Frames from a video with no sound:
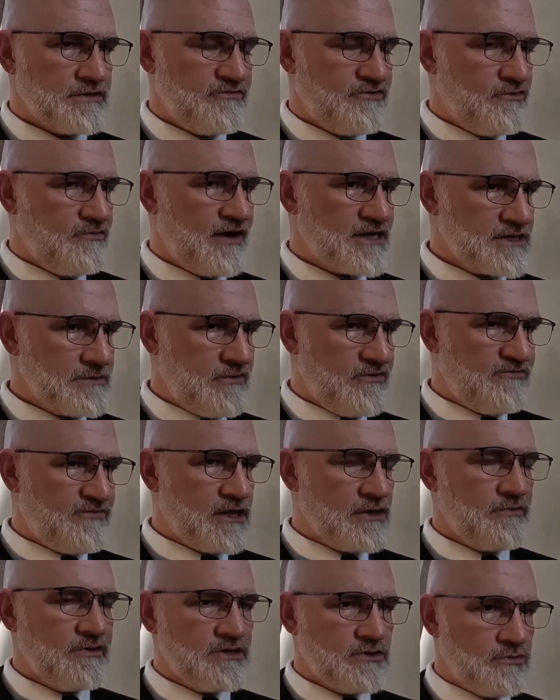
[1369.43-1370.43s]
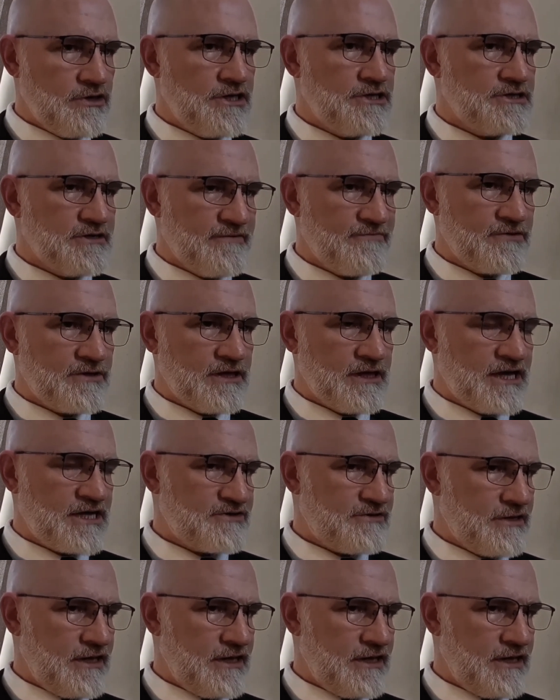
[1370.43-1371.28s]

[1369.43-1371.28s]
if you've actually been following the region for the last,